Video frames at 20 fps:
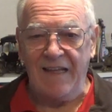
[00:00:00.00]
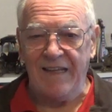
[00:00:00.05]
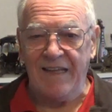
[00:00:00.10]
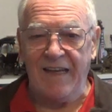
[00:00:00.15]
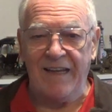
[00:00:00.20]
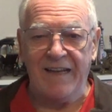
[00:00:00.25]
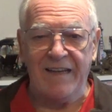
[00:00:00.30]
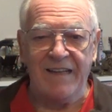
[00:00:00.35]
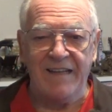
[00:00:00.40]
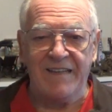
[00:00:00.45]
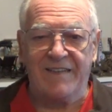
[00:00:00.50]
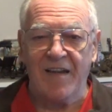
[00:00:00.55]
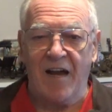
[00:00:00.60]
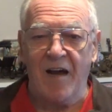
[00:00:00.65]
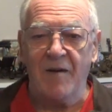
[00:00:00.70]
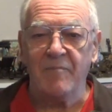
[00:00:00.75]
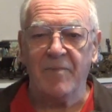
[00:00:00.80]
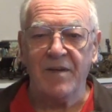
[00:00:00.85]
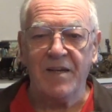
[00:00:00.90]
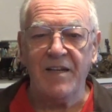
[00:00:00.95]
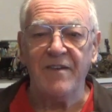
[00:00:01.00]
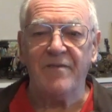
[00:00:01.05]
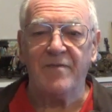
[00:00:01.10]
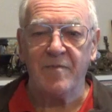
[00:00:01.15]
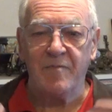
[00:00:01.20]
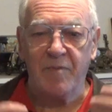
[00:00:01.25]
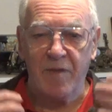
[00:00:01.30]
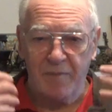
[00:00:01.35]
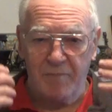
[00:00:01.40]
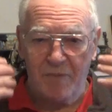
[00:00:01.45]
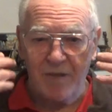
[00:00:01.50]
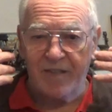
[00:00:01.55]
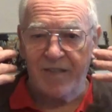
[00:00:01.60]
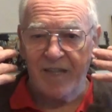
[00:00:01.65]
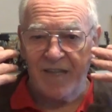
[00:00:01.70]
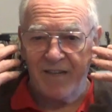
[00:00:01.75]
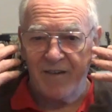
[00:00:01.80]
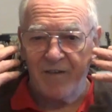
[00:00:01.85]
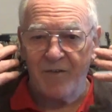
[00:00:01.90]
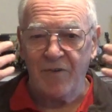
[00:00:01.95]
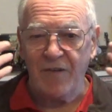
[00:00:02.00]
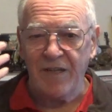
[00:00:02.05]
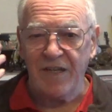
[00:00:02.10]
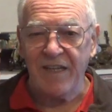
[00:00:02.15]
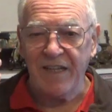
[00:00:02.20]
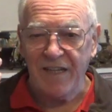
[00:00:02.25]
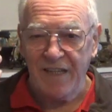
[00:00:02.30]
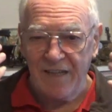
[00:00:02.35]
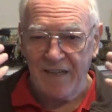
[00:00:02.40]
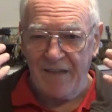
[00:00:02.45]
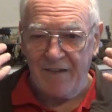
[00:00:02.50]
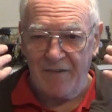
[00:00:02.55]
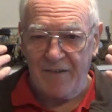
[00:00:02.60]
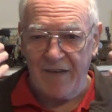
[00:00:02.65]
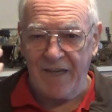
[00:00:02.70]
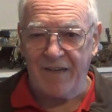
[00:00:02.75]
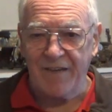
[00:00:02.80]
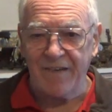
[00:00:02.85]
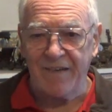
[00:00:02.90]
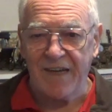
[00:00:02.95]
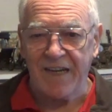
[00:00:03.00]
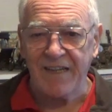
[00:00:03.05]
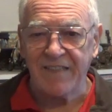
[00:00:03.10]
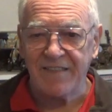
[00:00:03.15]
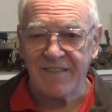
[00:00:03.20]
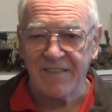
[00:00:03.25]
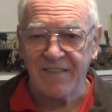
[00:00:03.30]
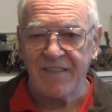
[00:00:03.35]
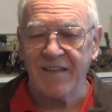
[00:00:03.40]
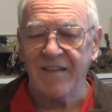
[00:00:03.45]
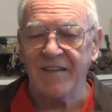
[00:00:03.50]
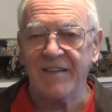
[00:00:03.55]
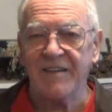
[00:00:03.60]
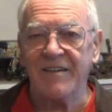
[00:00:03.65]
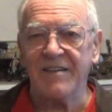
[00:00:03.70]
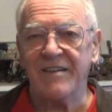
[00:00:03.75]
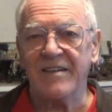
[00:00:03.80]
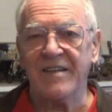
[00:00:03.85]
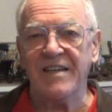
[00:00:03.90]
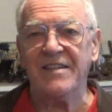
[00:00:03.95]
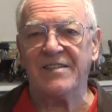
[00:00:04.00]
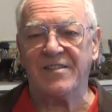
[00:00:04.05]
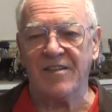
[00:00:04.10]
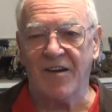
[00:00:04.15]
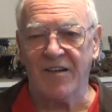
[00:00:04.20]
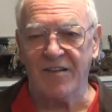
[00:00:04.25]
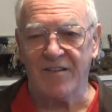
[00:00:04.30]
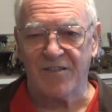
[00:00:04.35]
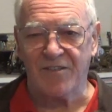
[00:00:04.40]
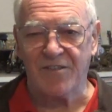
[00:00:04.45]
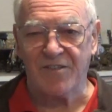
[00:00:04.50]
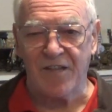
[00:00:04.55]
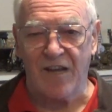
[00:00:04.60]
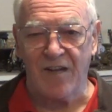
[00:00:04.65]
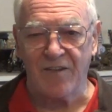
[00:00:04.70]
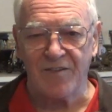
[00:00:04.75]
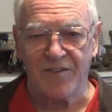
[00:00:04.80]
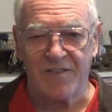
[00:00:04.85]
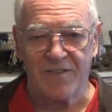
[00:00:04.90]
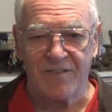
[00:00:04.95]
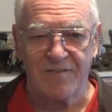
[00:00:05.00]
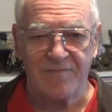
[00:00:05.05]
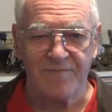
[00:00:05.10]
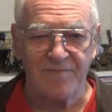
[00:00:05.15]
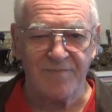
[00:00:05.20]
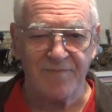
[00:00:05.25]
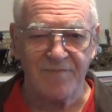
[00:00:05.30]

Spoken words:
And it's unbelievable, but they really recognize each other's sounds.